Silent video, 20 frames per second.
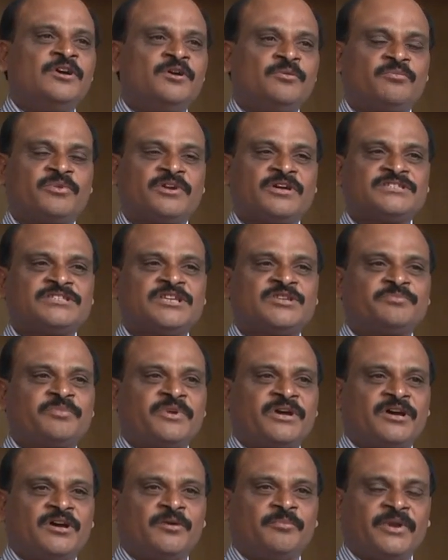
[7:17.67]
process
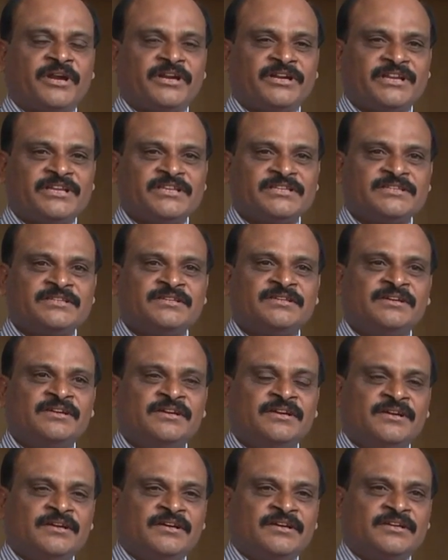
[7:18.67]
practice,
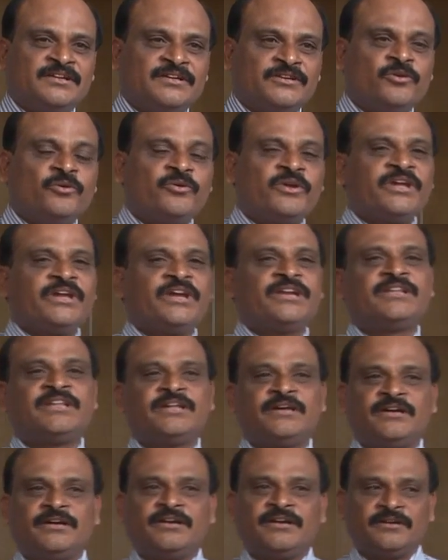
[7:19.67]
looking at
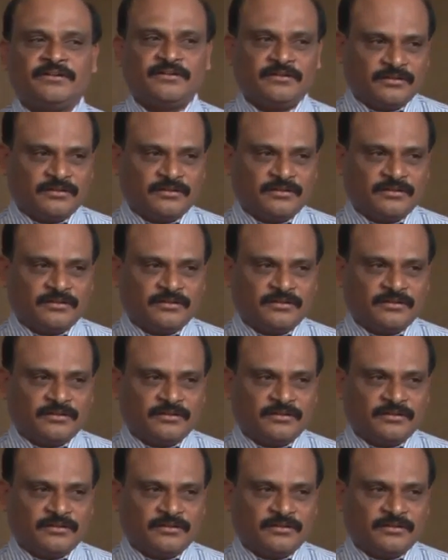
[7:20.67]
the